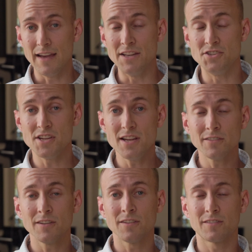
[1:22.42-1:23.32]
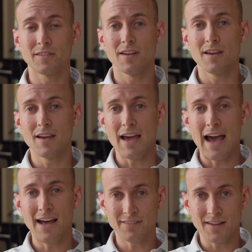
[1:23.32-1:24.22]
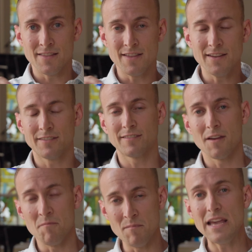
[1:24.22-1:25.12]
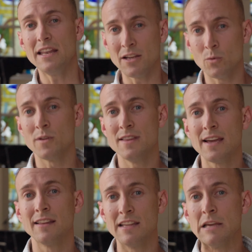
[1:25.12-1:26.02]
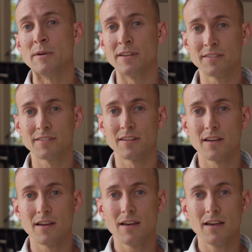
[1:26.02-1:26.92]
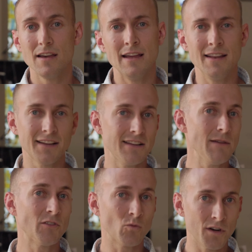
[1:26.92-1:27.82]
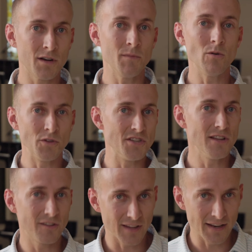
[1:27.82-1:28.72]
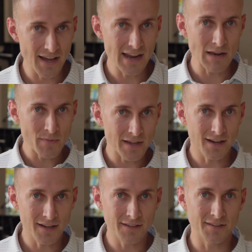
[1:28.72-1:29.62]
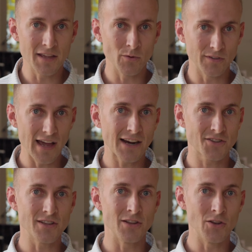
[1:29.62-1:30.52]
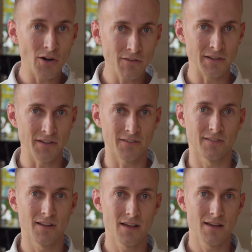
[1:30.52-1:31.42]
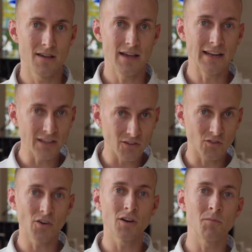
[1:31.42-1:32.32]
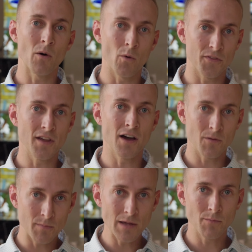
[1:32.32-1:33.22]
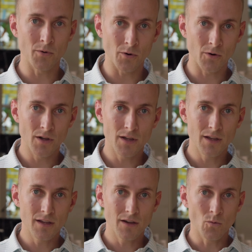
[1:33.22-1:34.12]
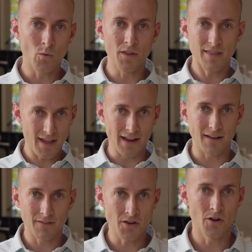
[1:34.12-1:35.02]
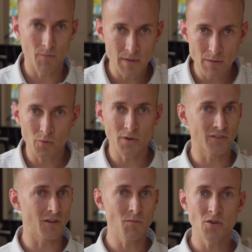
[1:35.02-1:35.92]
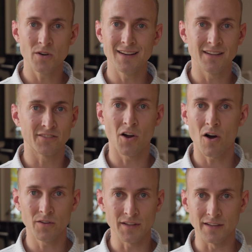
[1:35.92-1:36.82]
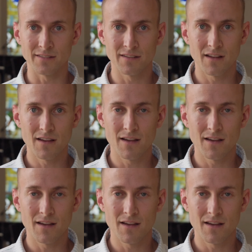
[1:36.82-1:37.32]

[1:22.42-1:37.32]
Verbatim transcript: And Jesus has this meeting with Nicodemus. And Nicodemus wanted to meet with Jesus at night because he was actually nervous and concerned about what the other people would think, you know, the people in his community and his colleagues.